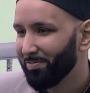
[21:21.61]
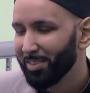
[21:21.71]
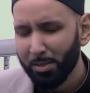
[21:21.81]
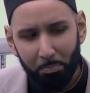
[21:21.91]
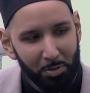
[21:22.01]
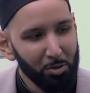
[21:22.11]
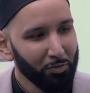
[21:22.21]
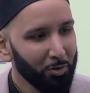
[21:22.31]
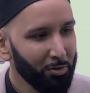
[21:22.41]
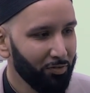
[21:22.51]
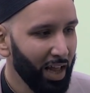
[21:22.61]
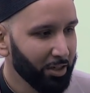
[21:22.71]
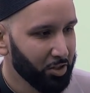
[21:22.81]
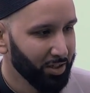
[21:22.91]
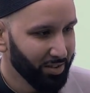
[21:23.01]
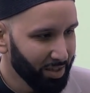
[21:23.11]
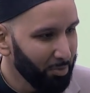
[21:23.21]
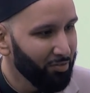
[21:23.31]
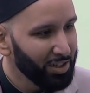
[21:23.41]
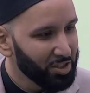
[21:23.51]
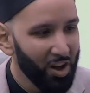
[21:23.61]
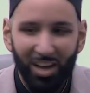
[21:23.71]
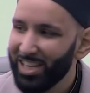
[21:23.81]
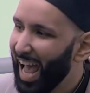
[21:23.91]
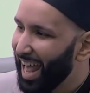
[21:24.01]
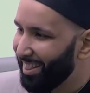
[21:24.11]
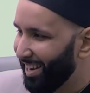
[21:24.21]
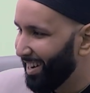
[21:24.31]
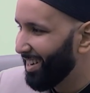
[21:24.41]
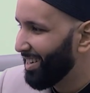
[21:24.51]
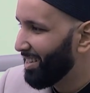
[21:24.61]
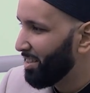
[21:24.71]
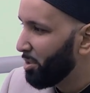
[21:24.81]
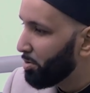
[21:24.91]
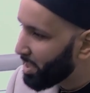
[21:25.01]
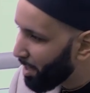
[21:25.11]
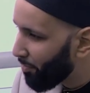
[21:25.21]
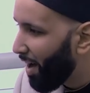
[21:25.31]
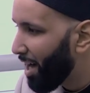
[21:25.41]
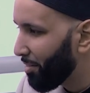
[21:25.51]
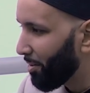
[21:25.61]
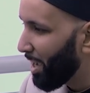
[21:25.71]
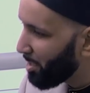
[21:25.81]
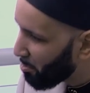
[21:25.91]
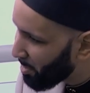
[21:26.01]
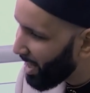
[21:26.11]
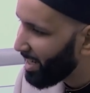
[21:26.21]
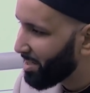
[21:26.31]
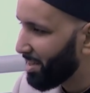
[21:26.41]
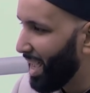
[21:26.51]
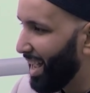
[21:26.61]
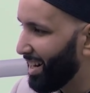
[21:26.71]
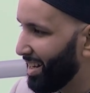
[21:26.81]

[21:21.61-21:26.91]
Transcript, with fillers: It's a beautiful reflection. Some of us saw a dad there. You see a father, and you relate to that.